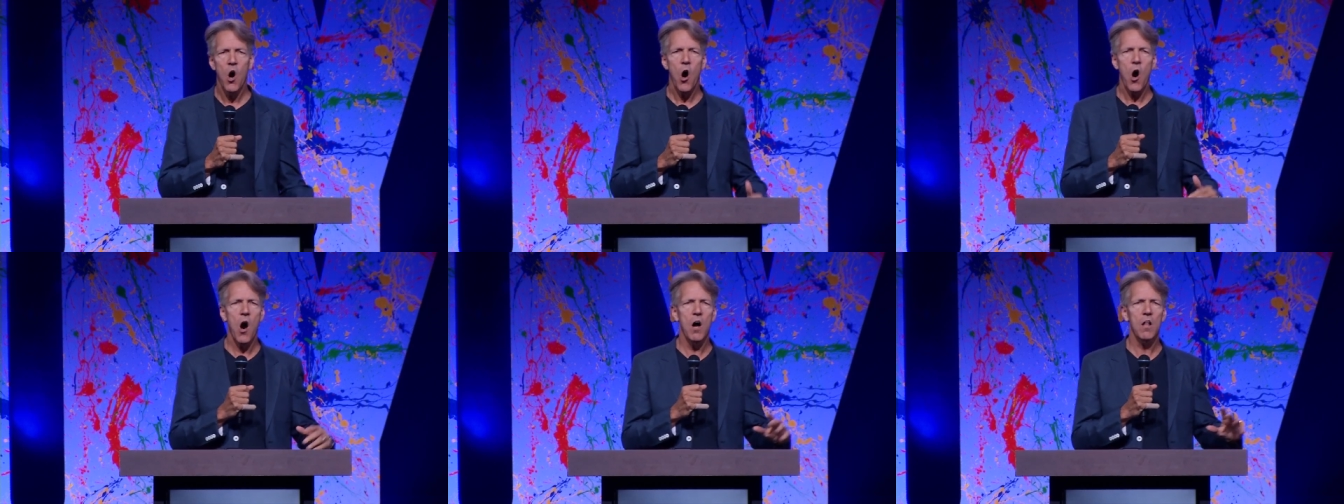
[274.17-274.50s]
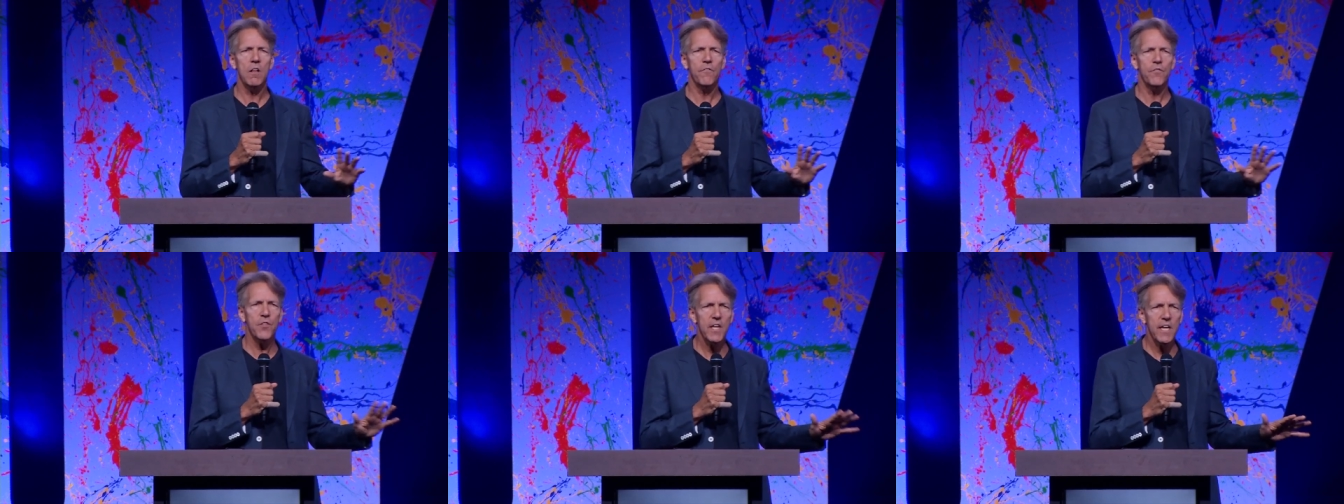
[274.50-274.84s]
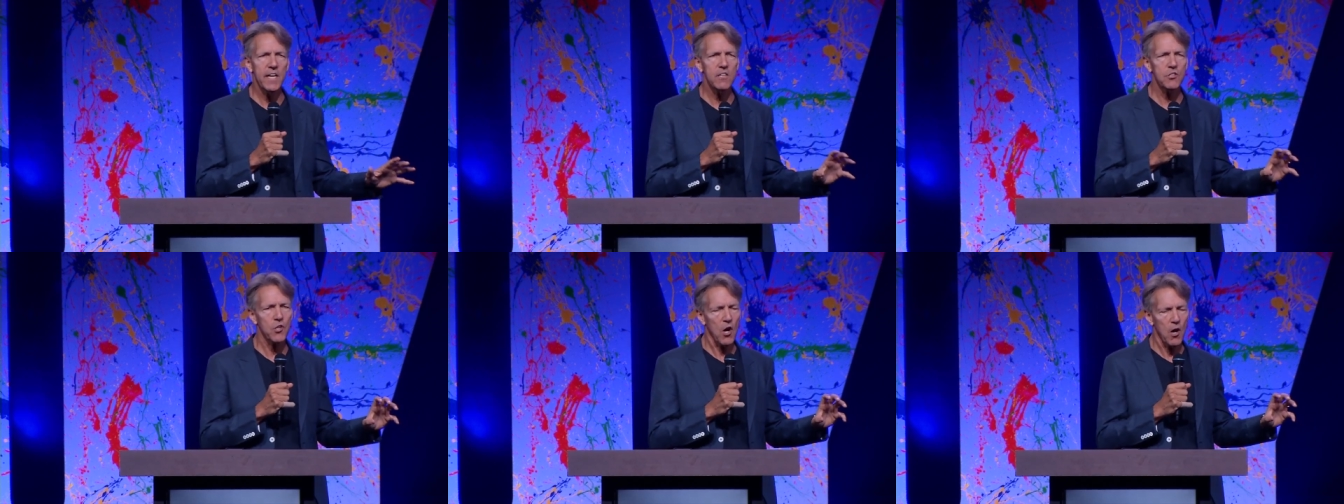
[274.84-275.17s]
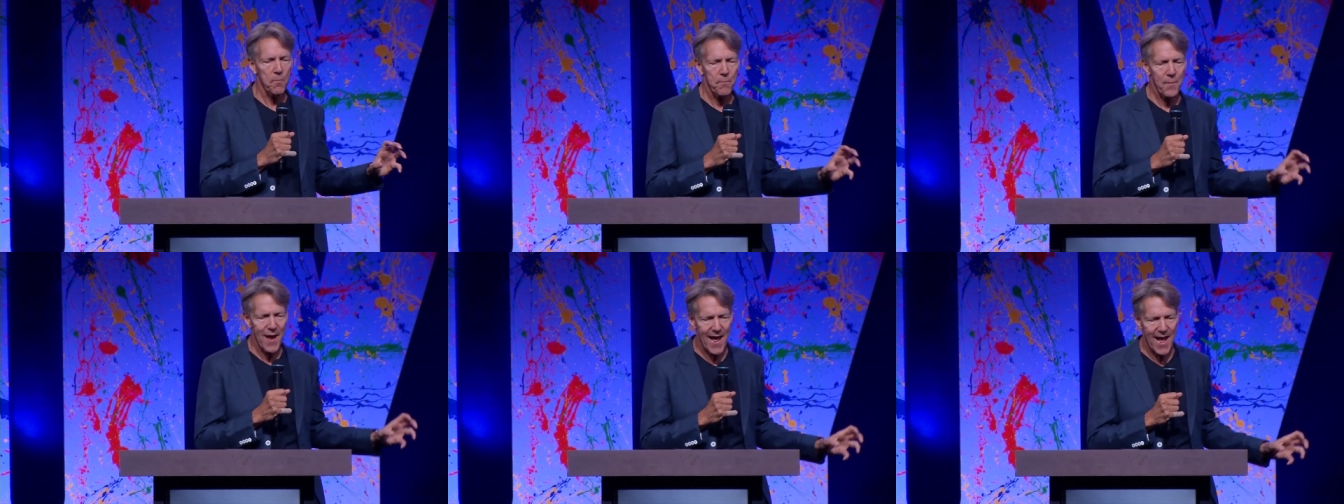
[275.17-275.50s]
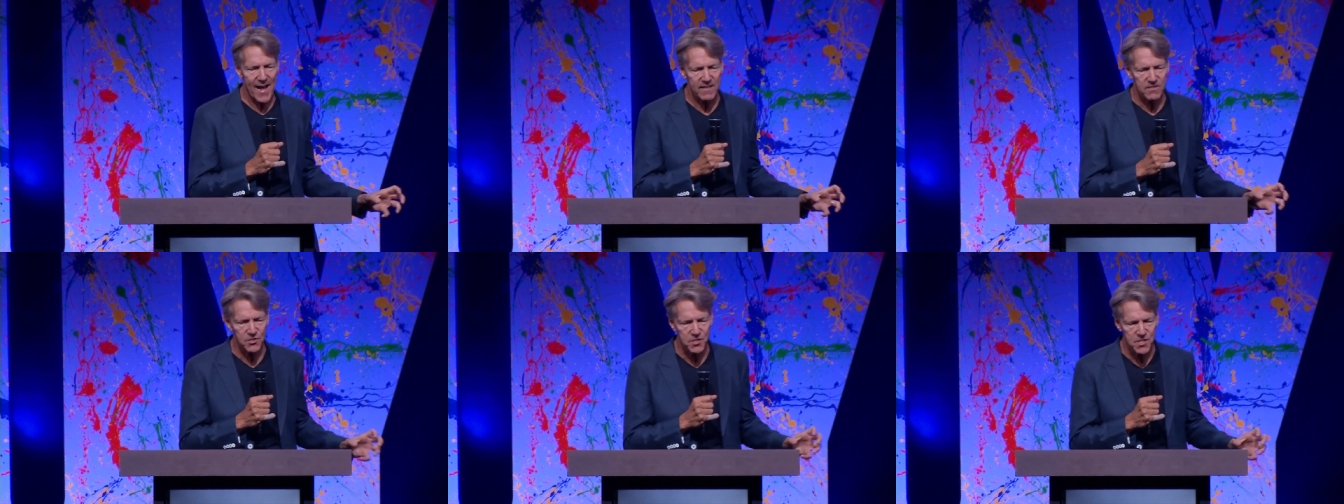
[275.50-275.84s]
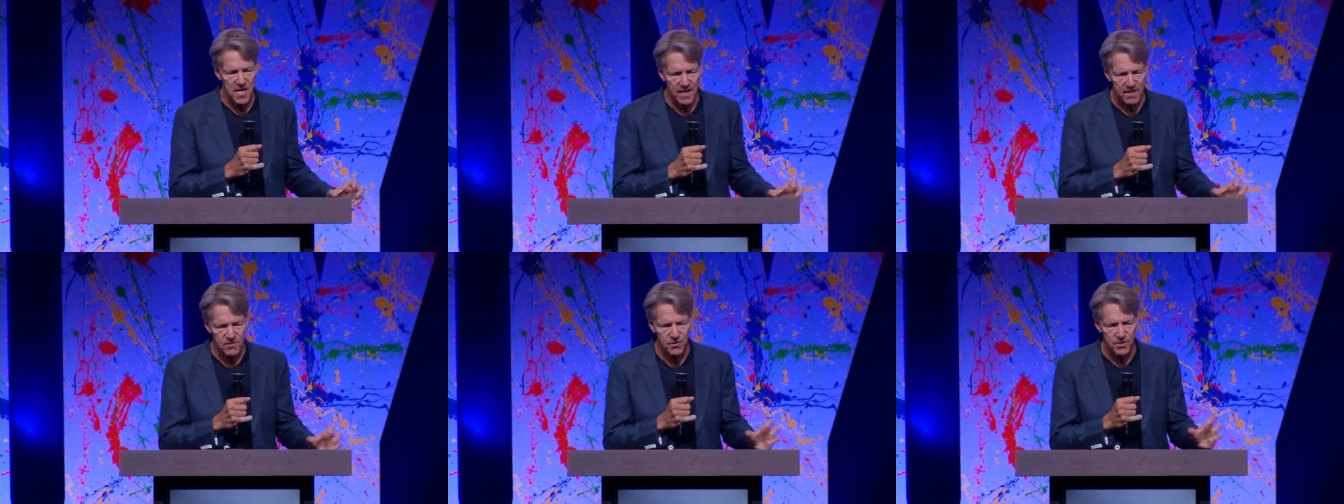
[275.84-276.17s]
All of these are past
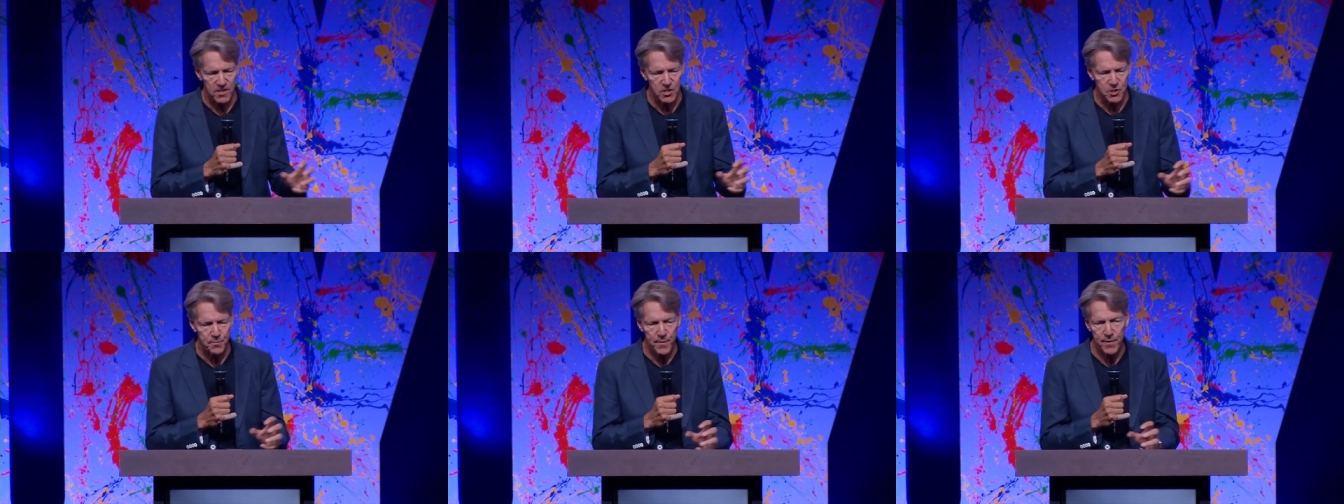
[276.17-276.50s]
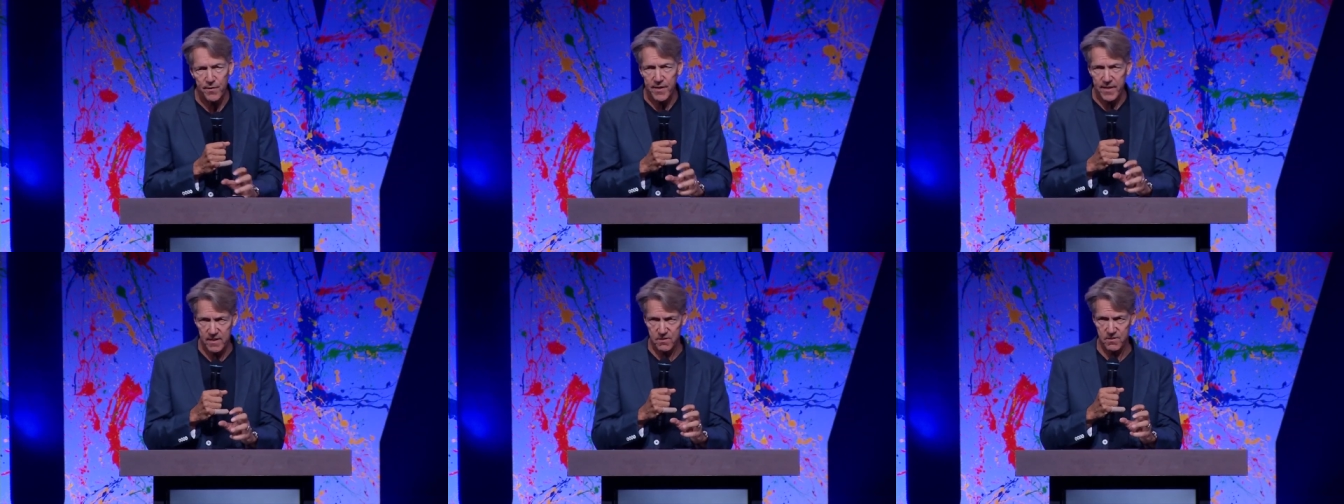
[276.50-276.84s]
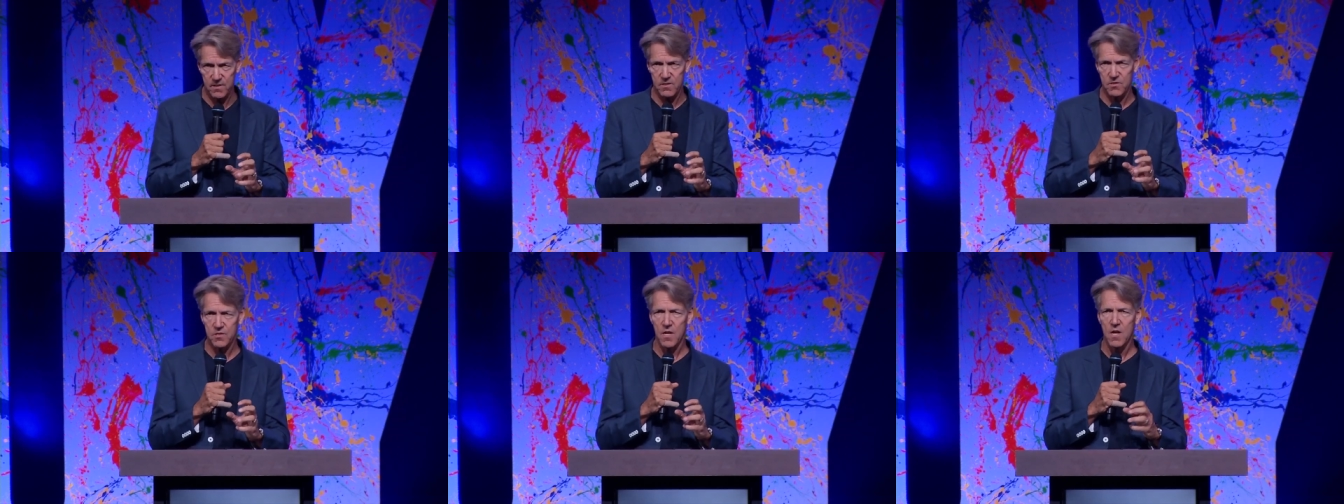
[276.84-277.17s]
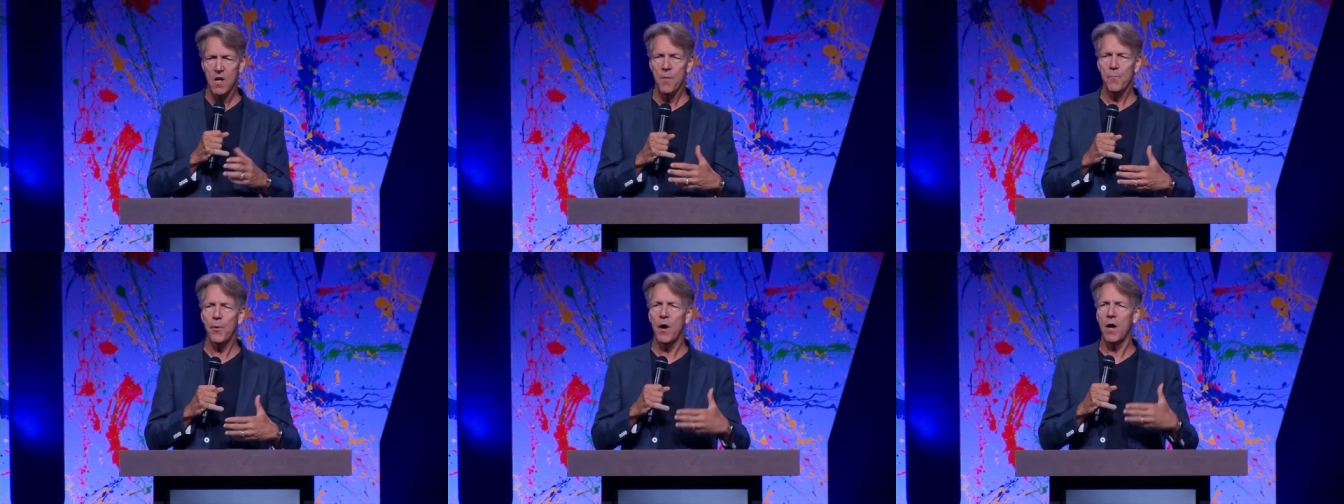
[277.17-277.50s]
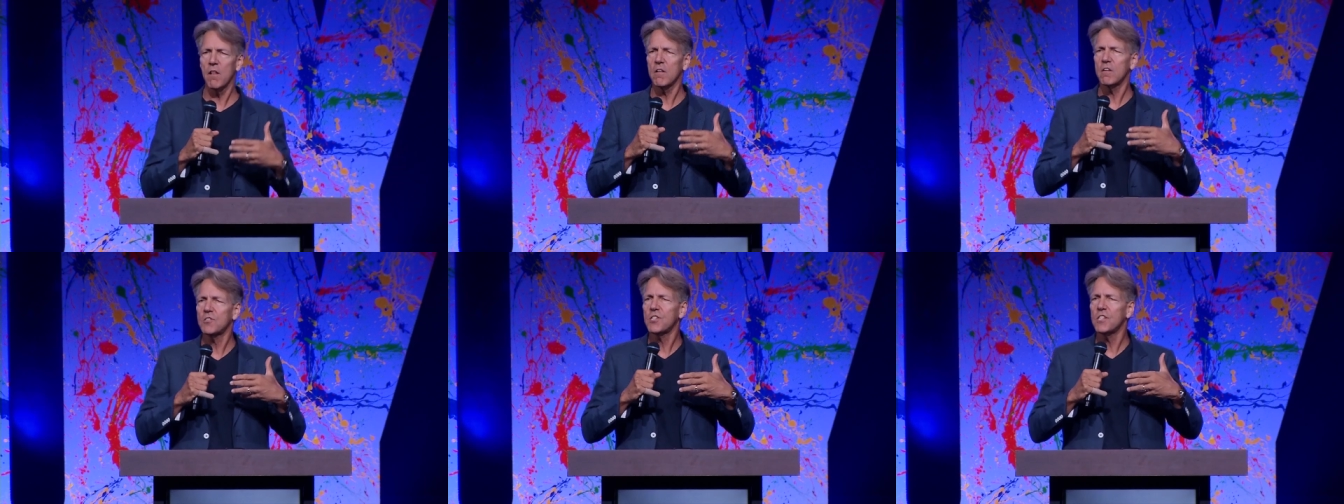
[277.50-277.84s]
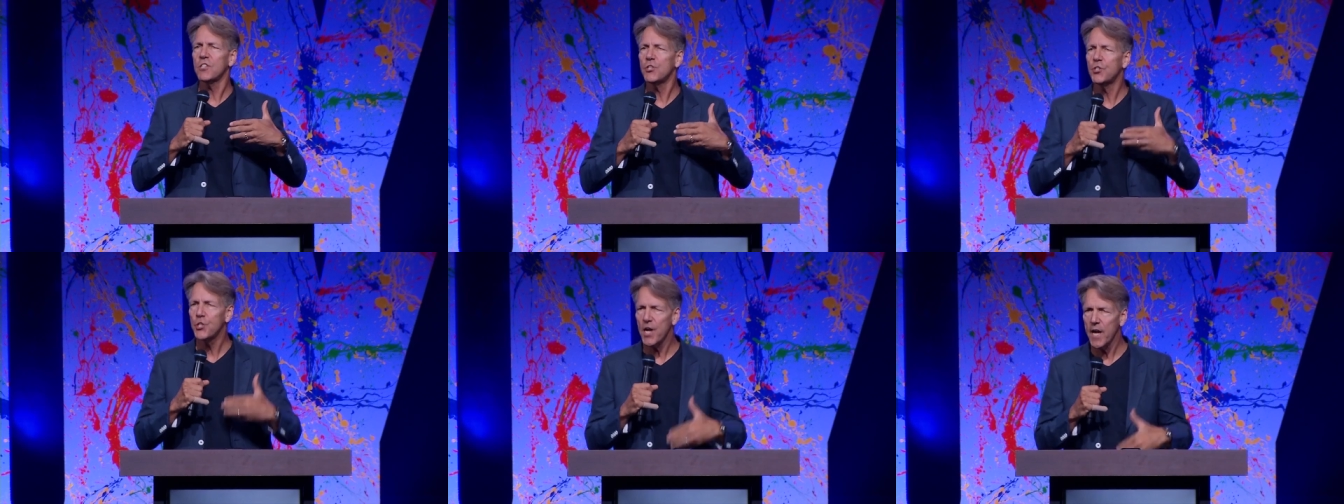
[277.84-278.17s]
tense experiences. Paul is
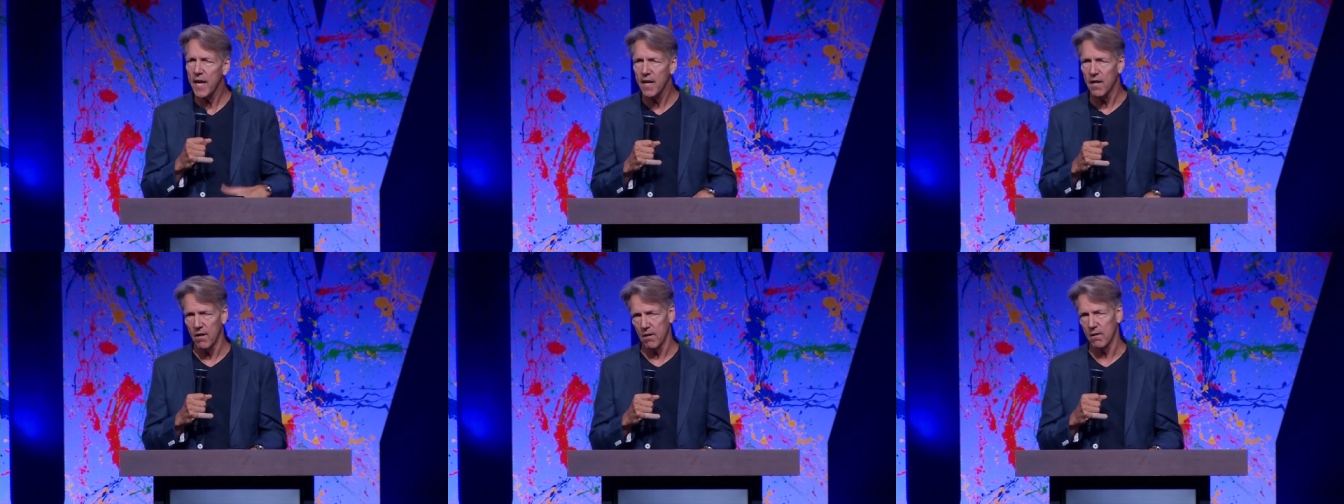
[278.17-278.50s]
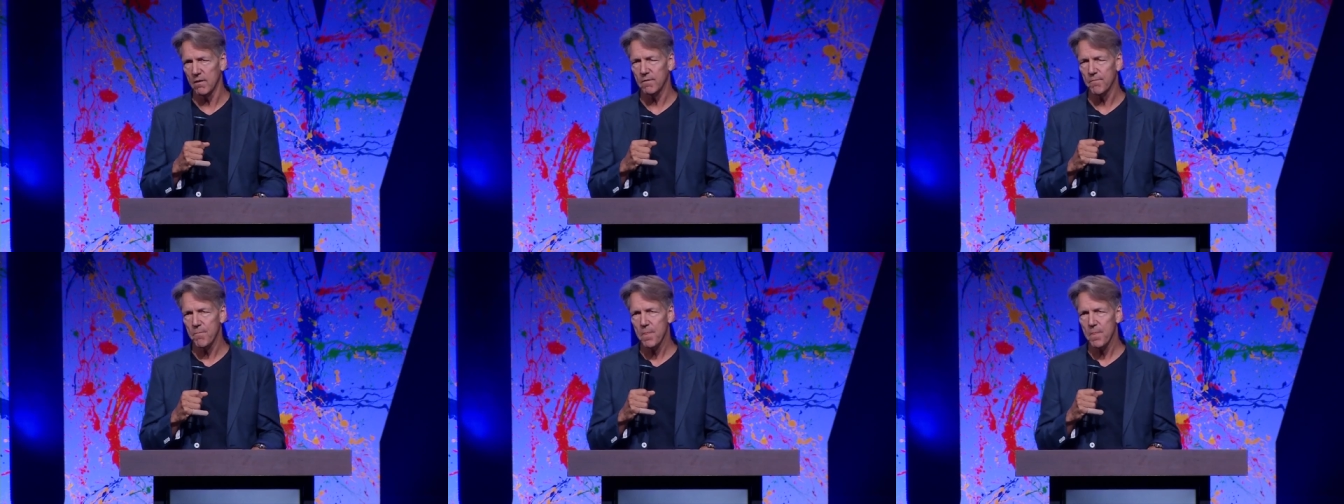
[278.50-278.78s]
in jail.